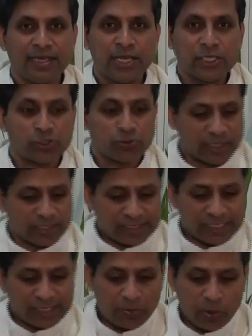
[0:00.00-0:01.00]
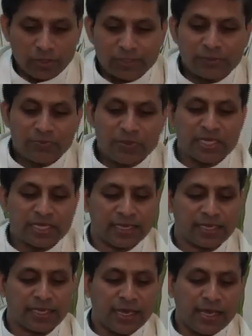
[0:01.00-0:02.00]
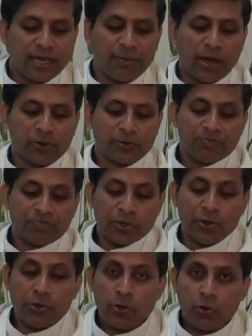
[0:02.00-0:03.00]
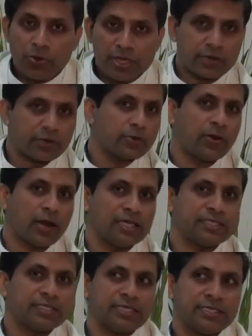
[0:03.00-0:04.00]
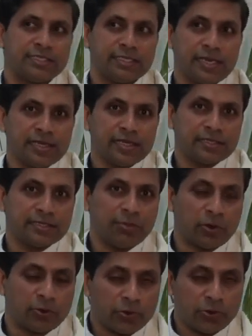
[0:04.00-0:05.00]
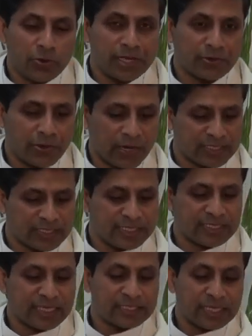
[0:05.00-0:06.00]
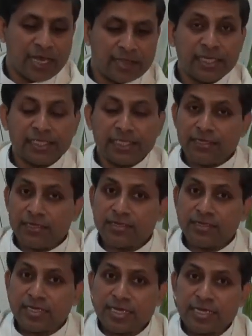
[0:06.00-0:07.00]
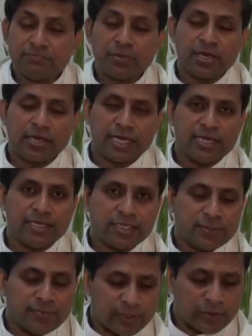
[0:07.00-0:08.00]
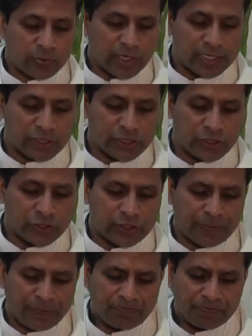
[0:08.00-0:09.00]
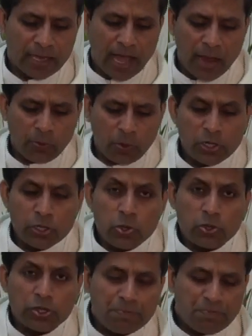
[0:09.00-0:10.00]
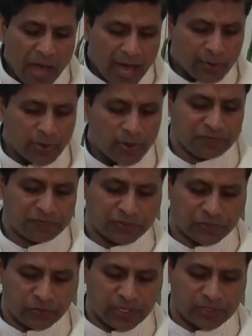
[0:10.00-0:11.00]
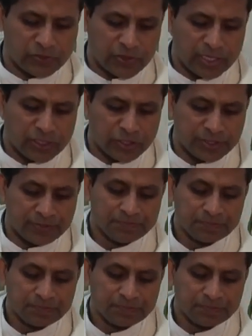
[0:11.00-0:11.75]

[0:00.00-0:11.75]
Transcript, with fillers: So when St. Paul is speaking about knowing Christ and is telling us about knowing Christ, he says, This is a deep, intimate relationship. I want to know the power of his resurrection